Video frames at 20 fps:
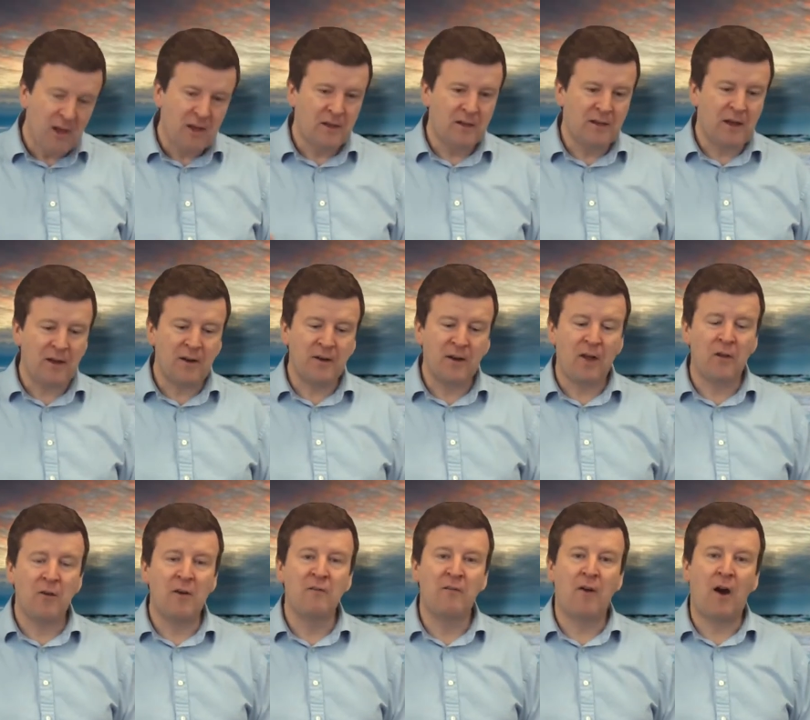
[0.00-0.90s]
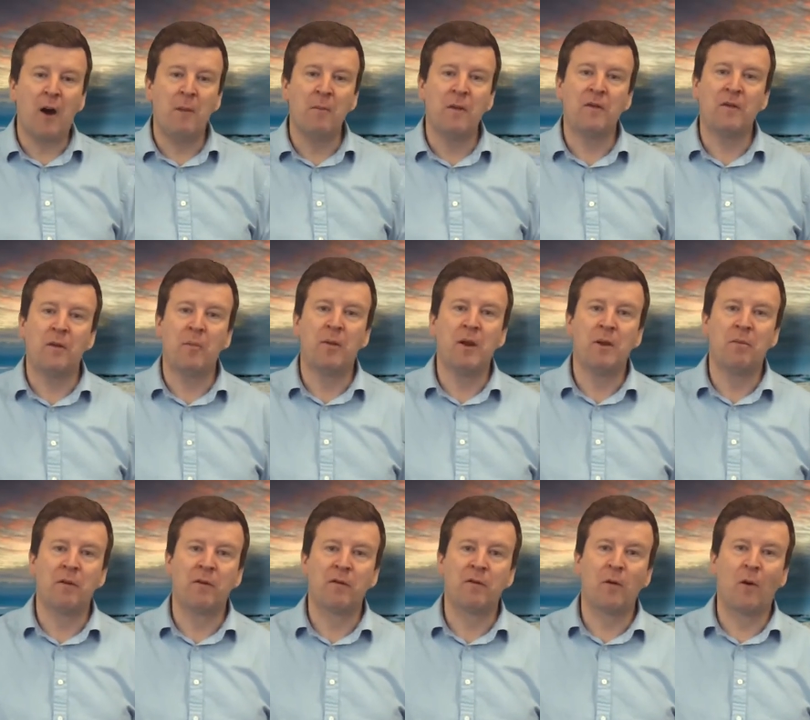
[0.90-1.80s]
Yet another environment that
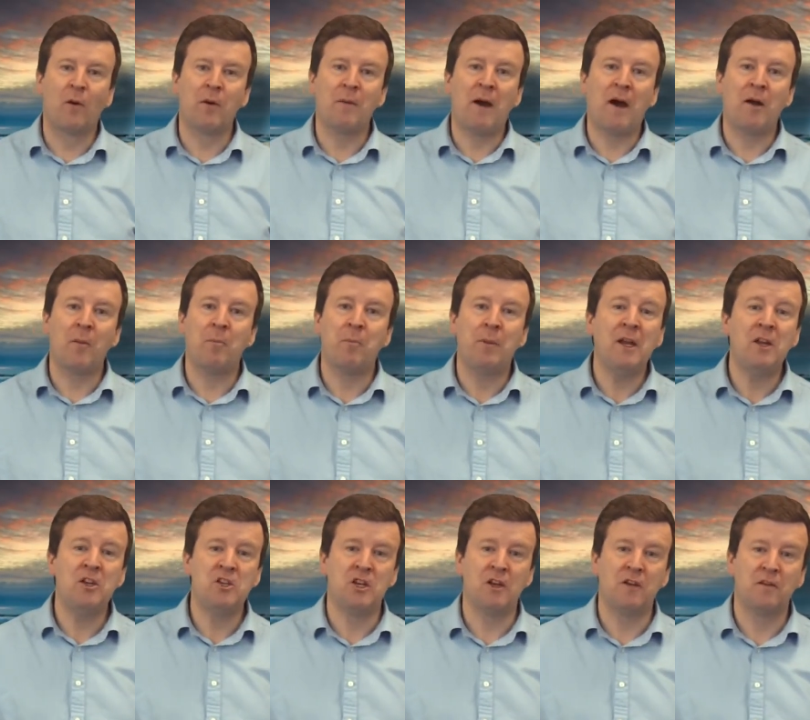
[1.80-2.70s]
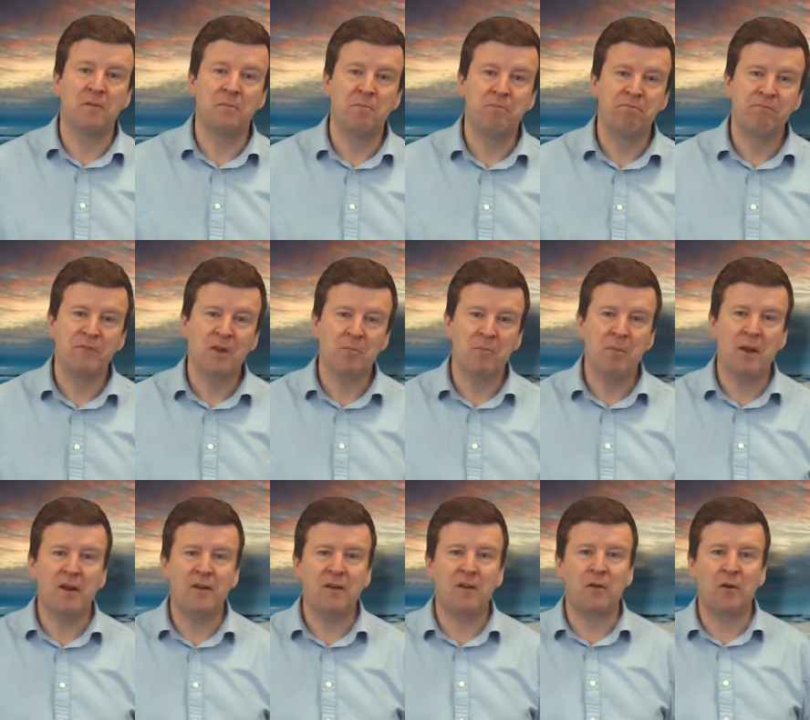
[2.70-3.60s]
people have thought about are beaches.
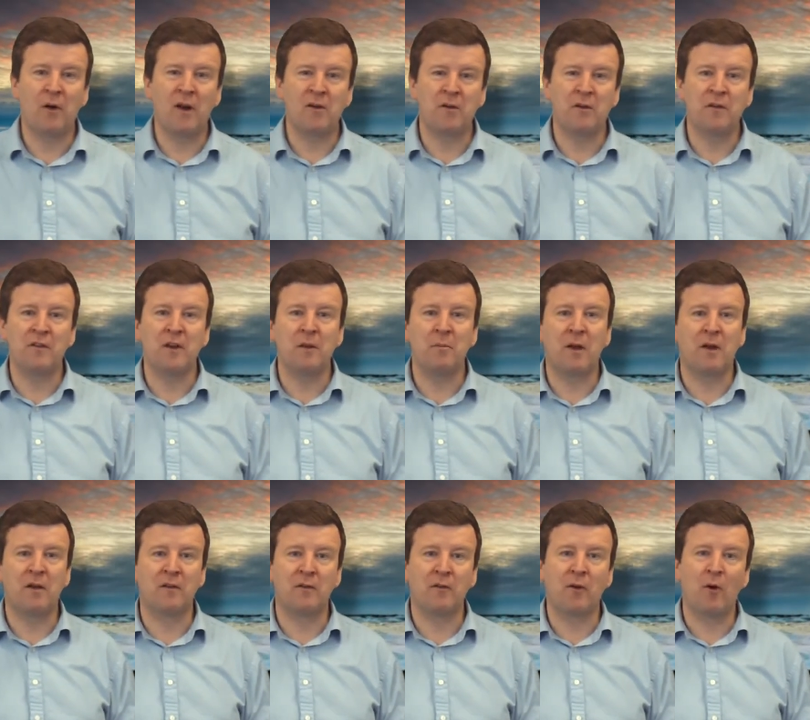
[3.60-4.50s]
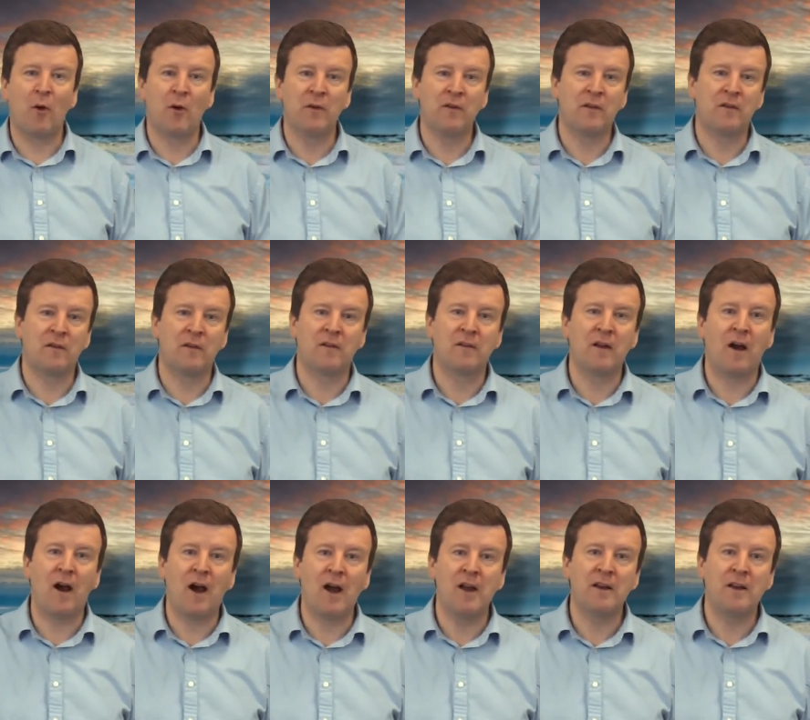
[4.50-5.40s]
Beaches are interesting because, of course, as the
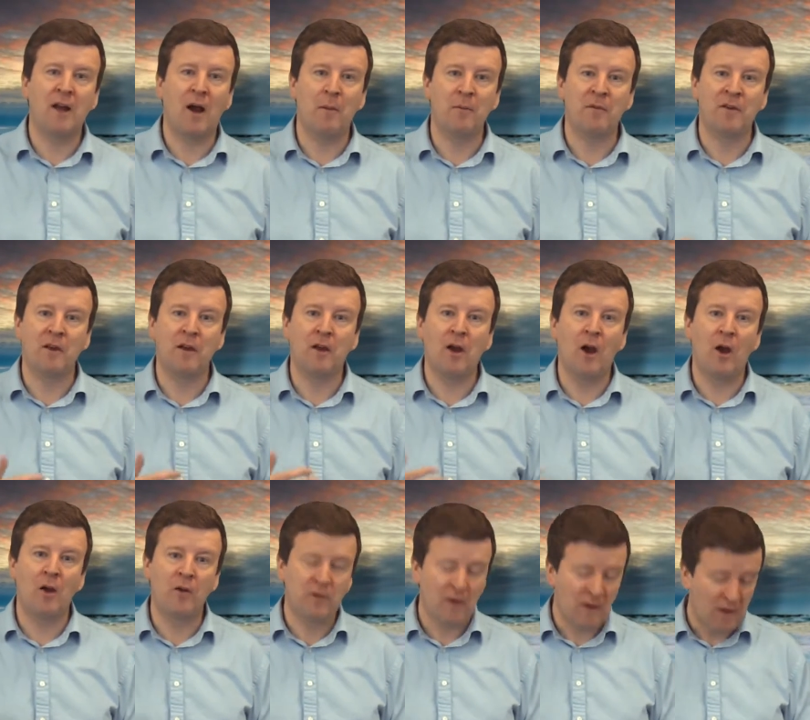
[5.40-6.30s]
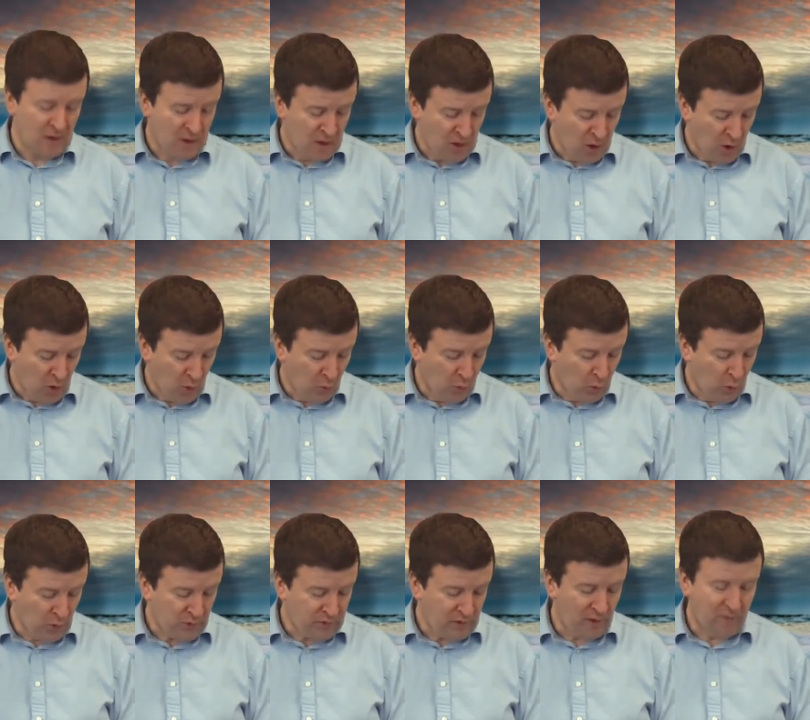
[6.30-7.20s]
tide comes and goes,
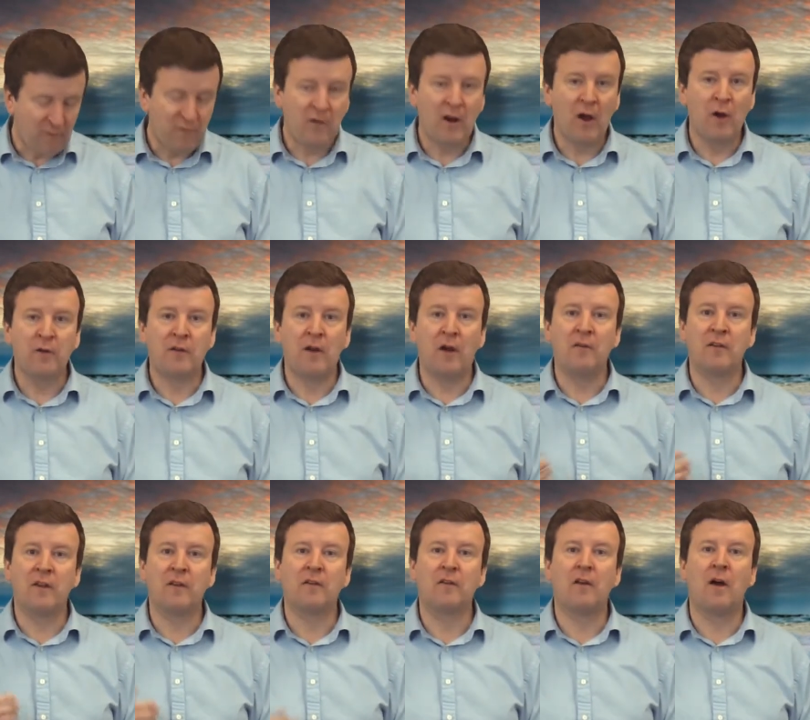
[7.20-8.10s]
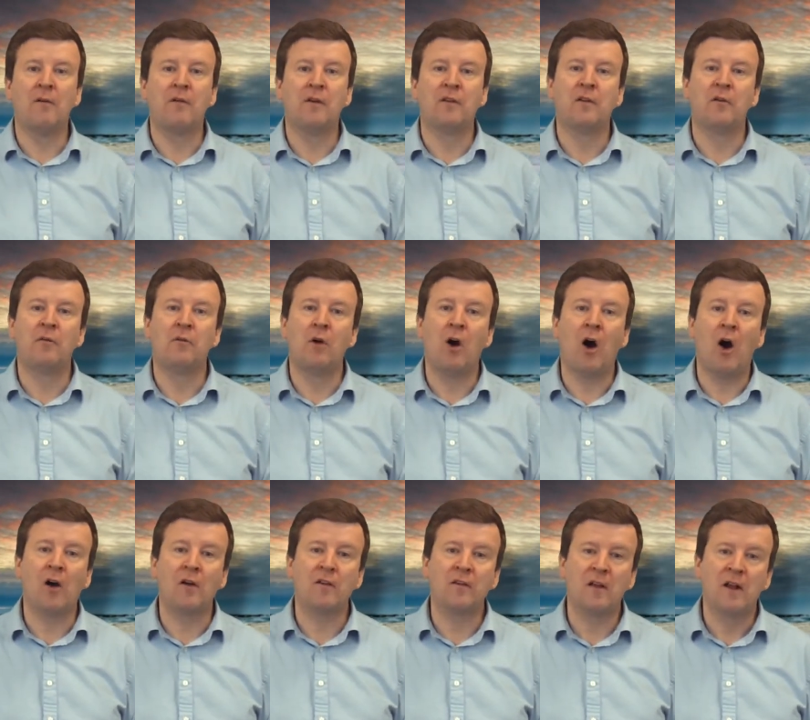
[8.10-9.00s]
water flows over the surface of
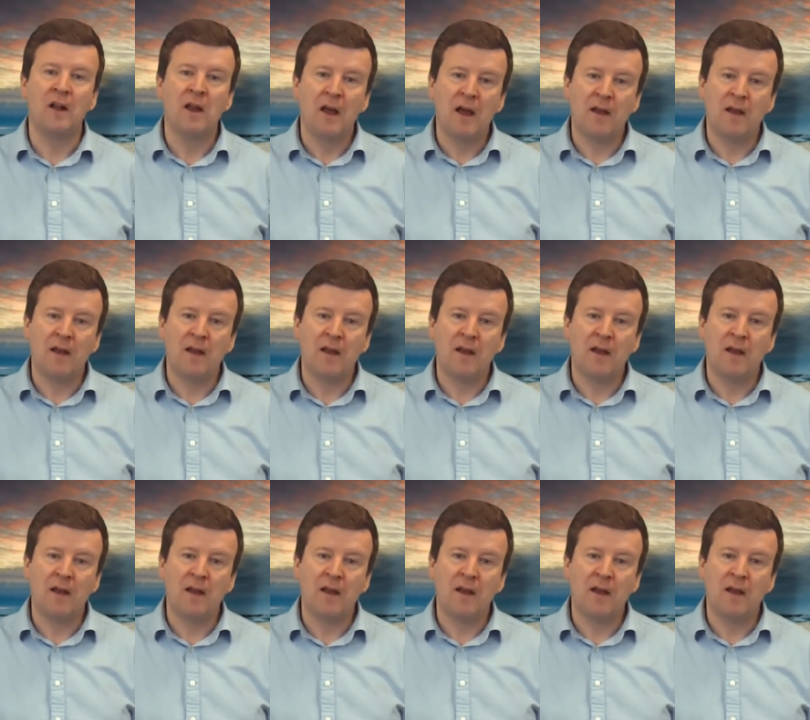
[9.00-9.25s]
rocks.